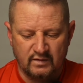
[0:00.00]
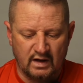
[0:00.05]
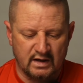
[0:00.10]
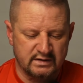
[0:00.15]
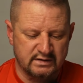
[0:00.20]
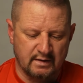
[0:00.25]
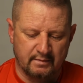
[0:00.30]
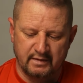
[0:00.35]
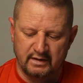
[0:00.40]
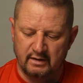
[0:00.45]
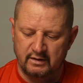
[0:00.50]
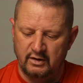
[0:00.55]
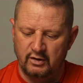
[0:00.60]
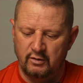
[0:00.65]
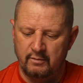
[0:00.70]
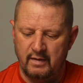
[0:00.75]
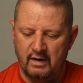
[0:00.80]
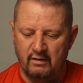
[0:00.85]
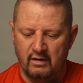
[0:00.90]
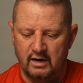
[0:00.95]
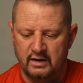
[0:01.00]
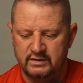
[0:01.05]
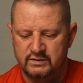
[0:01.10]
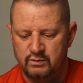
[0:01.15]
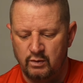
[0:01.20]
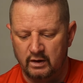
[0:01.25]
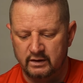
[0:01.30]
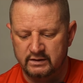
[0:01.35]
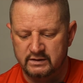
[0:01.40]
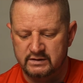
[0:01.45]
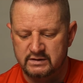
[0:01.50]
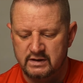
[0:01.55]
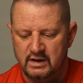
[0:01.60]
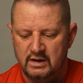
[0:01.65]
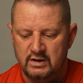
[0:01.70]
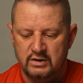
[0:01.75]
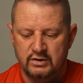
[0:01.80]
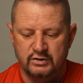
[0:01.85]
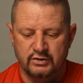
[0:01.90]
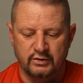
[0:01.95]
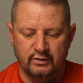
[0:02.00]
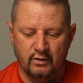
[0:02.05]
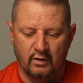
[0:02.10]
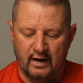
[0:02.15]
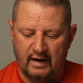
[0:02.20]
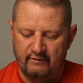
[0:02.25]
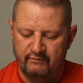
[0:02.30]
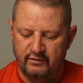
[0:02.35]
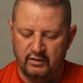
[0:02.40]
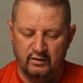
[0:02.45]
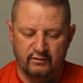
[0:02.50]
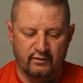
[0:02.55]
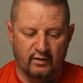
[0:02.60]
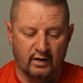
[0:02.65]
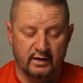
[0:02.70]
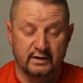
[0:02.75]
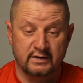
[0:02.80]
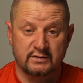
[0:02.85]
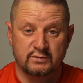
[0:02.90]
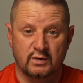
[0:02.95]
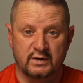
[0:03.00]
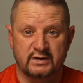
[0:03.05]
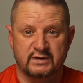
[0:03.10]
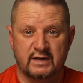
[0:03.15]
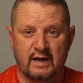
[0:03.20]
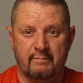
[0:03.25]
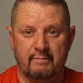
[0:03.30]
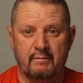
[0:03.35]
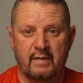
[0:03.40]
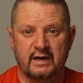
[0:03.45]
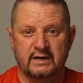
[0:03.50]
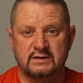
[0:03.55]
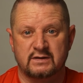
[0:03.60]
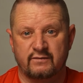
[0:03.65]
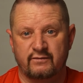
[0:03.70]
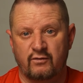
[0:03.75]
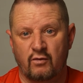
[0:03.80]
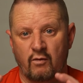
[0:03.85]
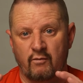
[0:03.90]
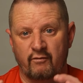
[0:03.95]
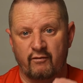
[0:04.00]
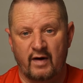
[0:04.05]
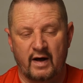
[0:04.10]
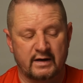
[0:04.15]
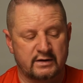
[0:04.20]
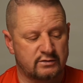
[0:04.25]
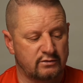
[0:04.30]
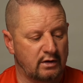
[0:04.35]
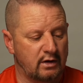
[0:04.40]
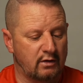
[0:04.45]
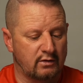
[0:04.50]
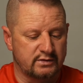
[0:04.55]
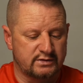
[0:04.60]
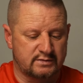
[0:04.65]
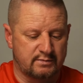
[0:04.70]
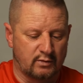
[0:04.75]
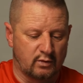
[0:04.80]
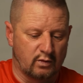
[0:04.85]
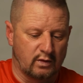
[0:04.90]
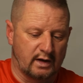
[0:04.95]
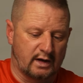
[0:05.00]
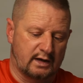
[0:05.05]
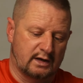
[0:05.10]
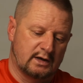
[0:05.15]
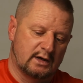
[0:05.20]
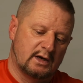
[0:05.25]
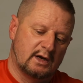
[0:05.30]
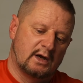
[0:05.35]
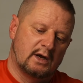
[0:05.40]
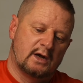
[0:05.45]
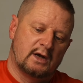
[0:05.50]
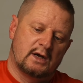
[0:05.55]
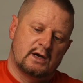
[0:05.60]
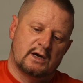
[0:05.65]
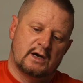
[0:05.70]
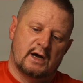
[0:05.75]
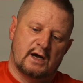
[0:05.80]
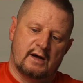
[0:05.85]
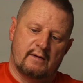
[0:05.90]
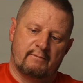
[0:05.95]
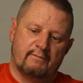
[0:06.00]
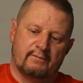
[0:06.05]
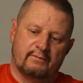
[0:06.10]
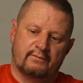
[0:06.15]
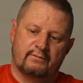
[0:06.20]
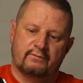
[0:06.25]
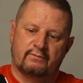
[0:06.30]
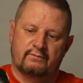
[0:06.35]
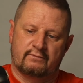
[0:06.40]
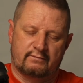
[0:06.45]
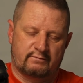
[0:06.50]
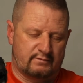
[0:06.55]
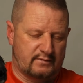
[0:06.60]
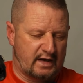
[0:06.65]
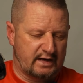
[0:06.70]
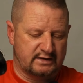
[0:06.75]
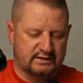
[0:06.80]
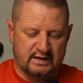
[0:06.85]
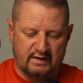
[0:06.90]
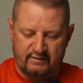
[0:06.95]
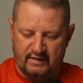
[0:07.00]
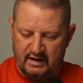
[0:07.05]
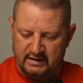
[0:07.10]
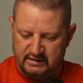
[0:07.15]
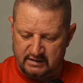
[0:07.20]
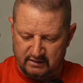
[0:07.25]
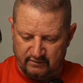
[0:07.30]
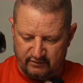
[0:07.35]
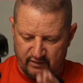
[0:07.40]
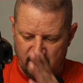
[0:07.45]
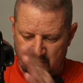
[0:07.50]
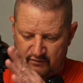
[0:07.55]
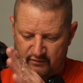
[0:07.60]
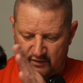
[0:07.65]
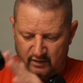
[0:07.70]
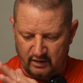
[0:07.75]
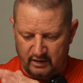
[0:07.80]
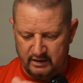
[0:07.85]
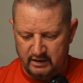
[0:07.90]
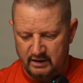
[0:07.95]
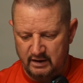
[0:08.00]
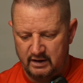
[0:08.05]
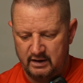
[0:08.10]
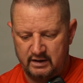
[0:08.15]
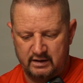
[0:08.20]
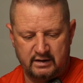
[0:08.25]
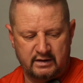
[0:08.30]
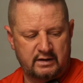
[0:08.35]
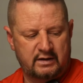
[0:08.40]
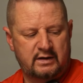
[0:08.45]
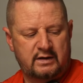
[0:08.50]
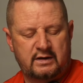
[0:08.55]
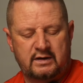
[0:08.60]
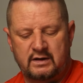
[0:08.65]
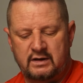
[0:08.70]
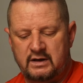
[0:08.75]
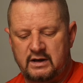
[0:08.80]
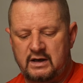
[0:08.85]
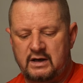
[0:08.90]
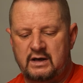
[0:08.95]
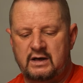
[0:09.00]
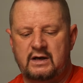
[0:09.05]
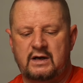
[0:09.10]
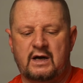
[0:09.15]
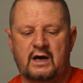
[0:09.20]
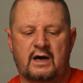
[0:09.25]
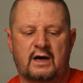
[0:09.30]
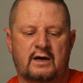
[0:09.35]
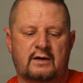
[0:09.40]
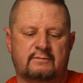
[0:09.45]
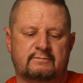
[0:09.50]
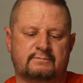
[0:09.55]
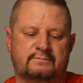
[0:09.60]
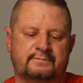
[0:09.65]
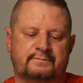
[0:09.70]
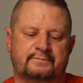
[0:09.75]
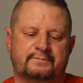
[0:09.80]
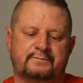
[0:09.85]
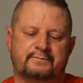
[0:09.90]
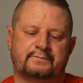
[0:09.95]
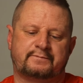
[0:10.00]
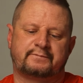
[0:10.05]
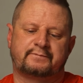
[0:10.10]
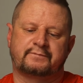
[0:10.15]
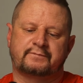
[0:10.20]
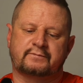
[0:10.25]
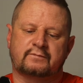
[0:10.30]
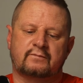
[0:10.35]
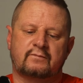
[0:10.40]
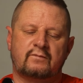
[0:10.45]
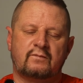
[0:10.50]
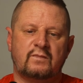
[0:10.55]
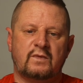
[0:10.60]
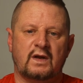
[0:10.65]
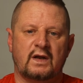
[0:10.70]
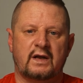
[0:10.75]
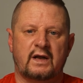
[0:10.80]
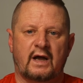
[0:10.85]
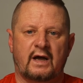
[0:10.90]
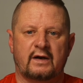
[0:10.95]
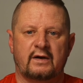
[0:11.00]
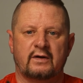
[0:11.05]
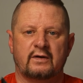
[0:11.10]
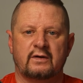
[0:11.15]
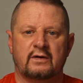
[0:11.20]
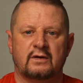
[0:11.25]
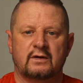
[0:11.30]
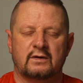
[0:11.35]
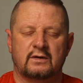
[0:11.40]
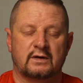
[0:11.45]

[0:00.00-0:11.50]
Some of the new mirrorless ones do not have viewfinders, which then makes the form factor a lot smaller. A7S has a viewfinder. The Canon